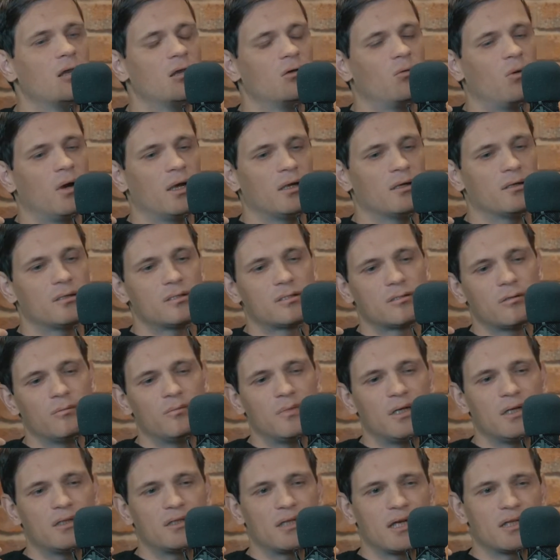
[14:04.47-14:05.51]
When
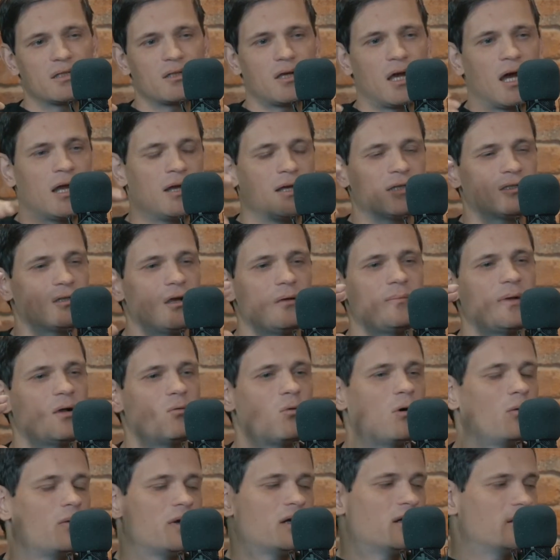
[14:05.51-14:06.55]
somebody says, it's not about
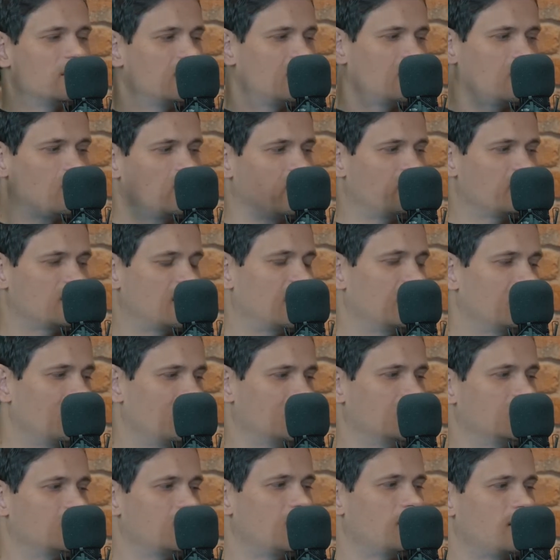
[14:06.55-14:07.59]
what we can do with
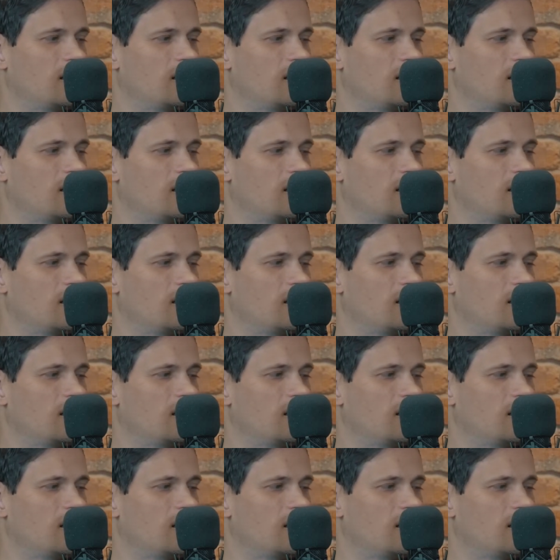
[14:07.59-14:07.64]
technology,